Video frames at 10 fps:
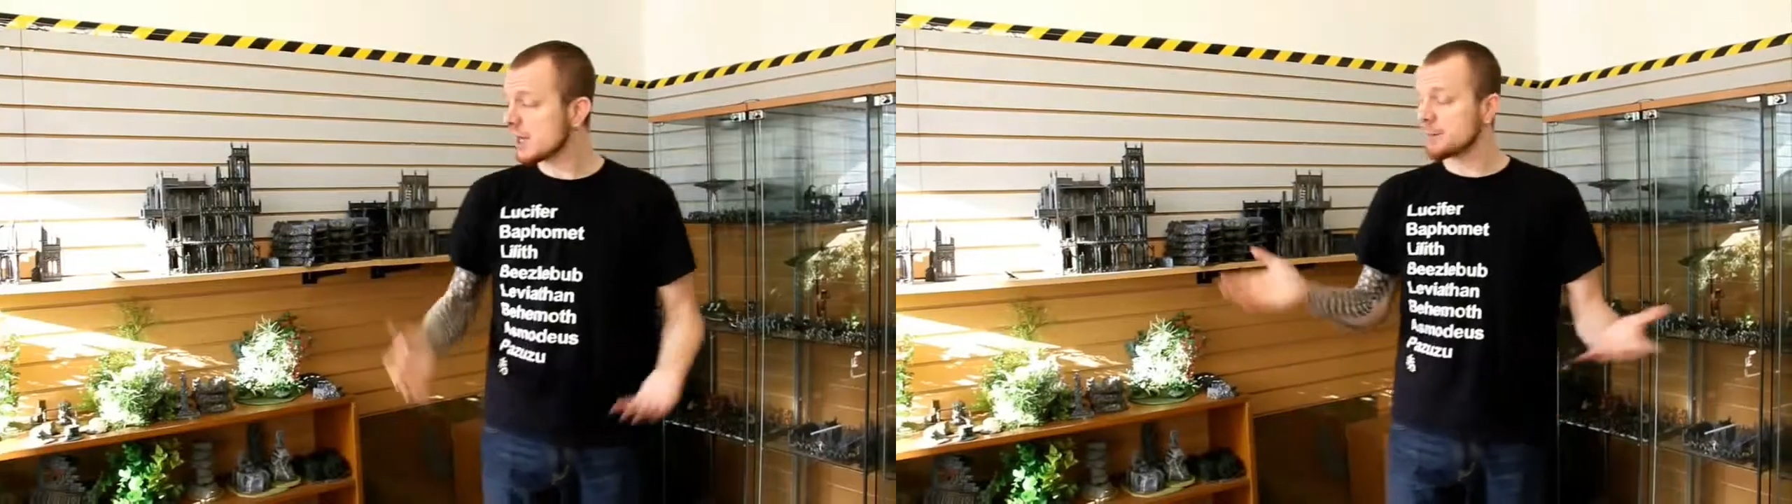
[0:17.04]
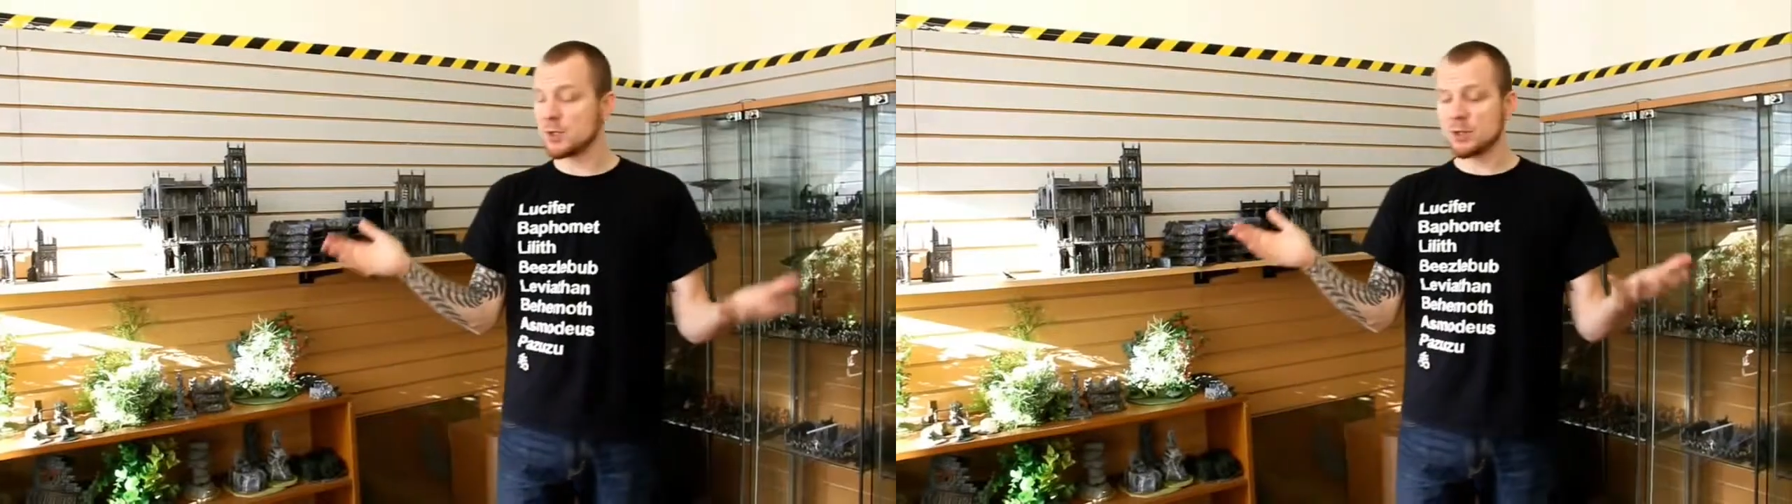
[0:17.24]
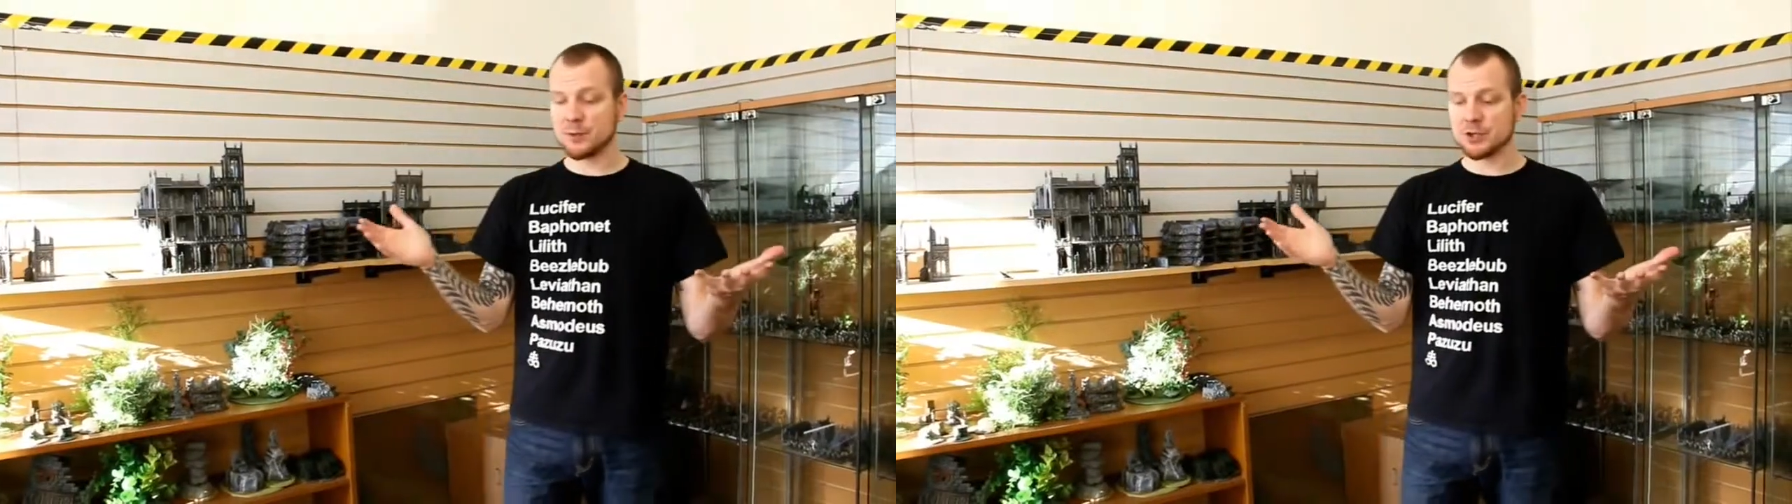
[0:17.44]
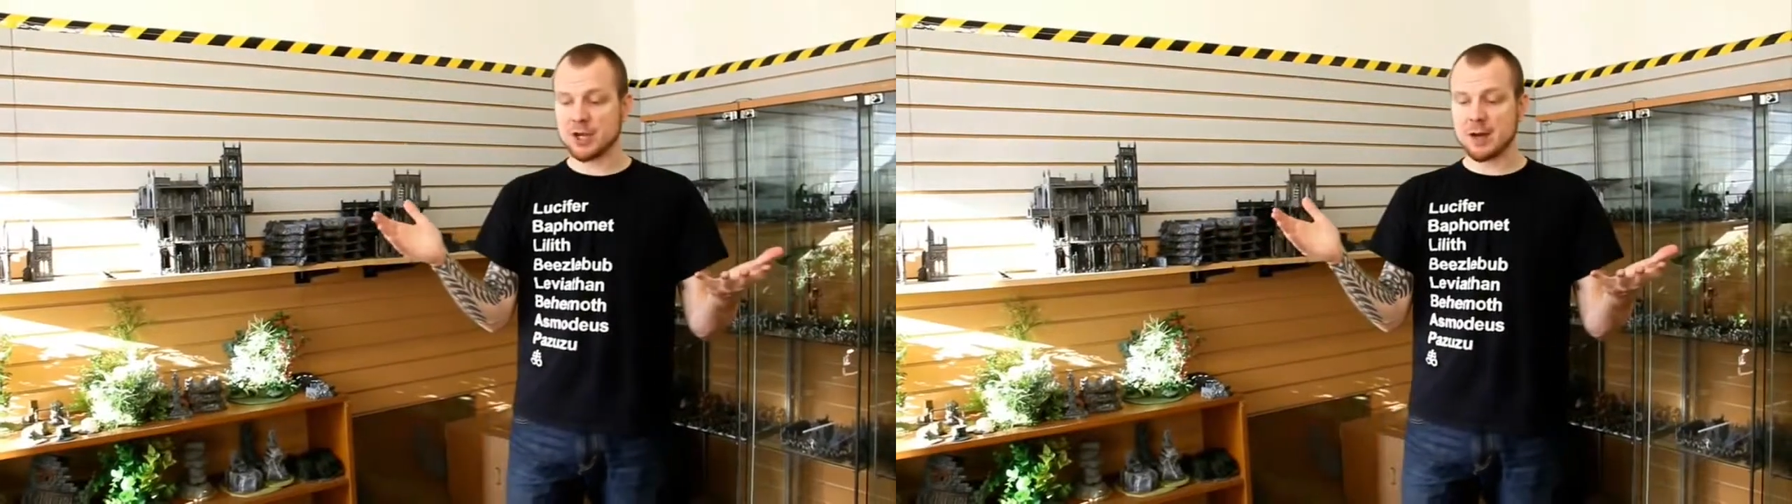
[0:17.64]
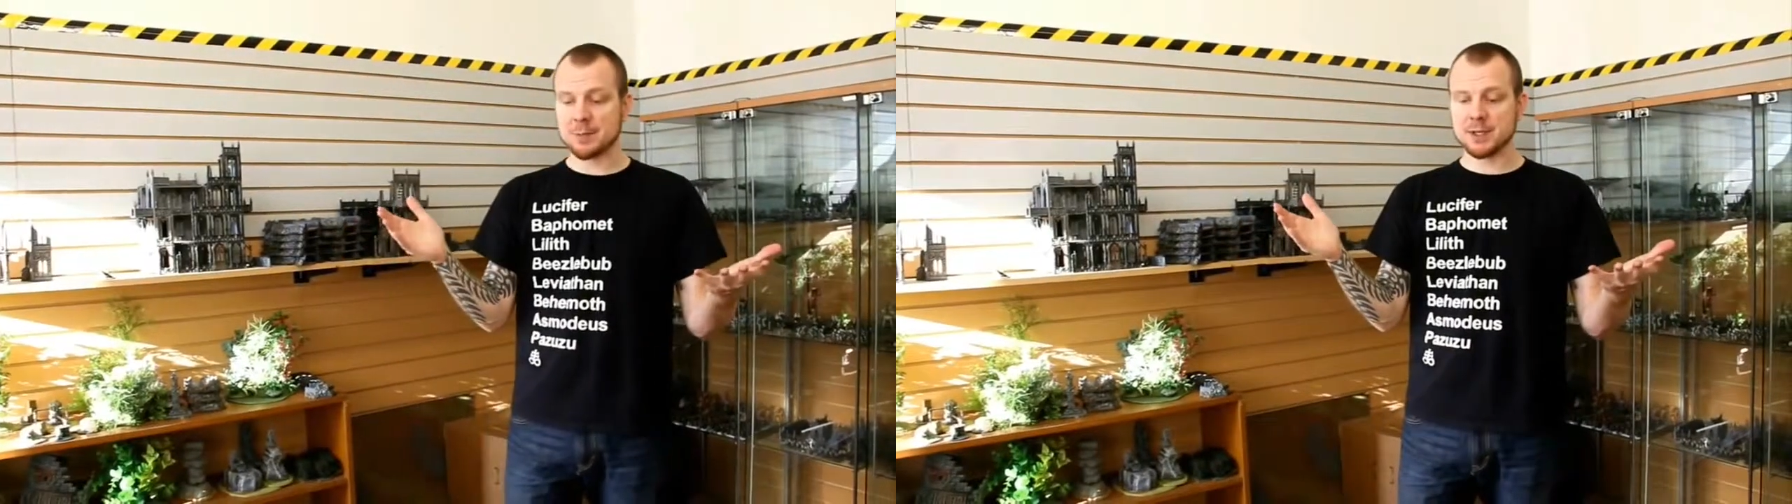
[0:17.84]
It's got a beautiful
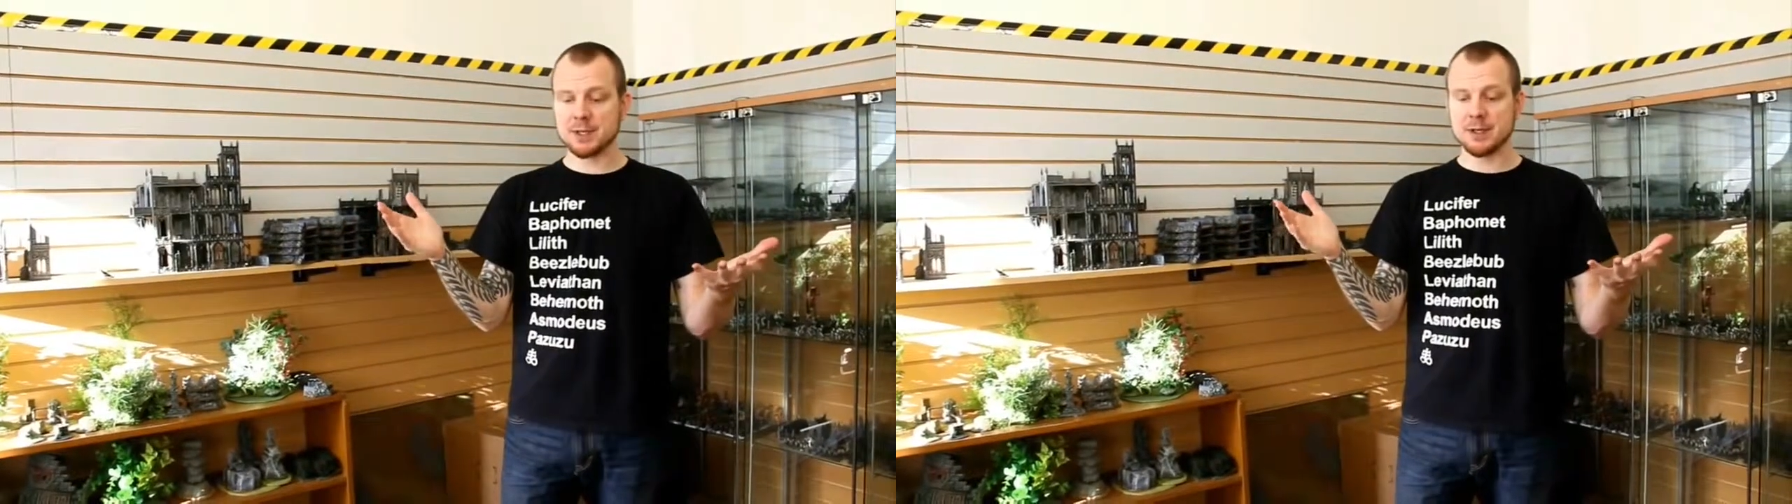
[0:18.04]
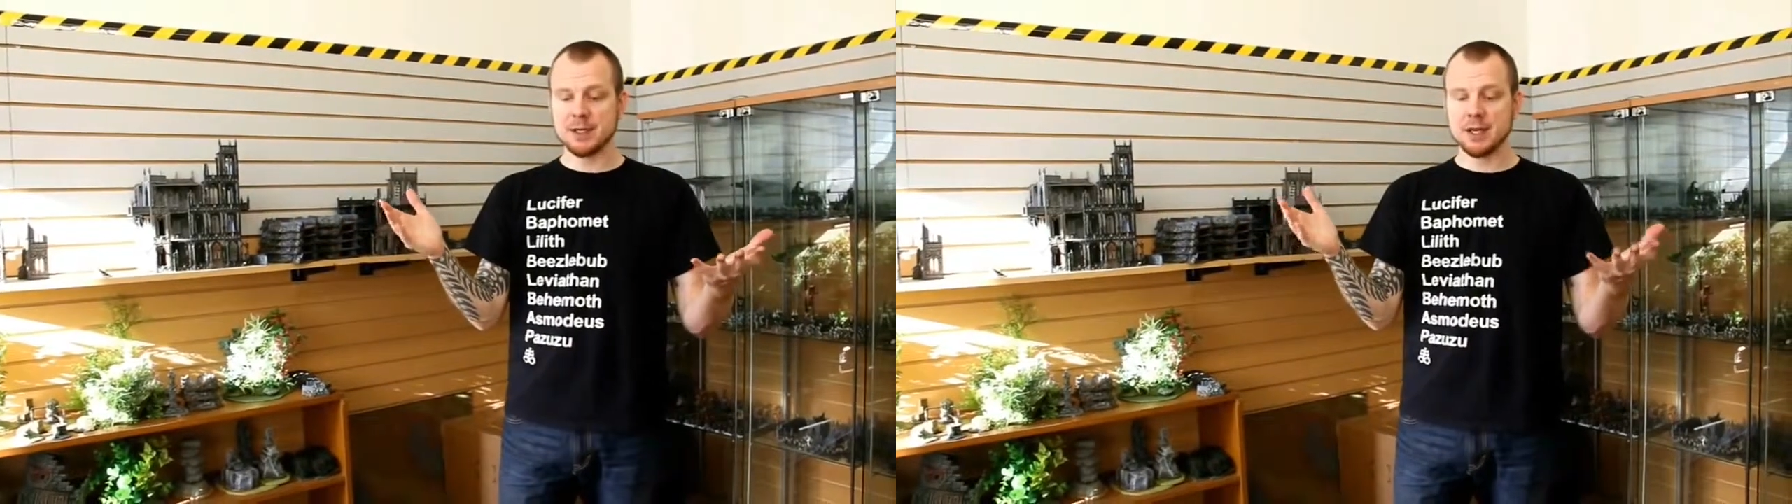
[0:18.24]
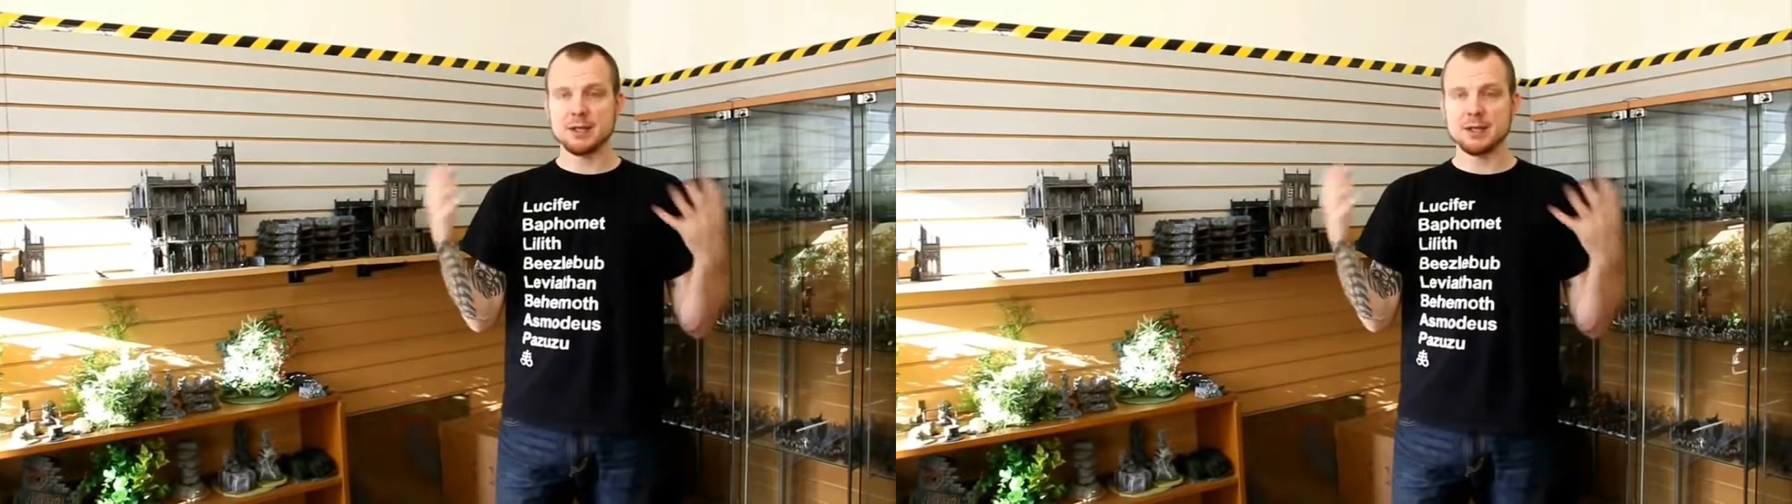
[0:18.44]
shop here,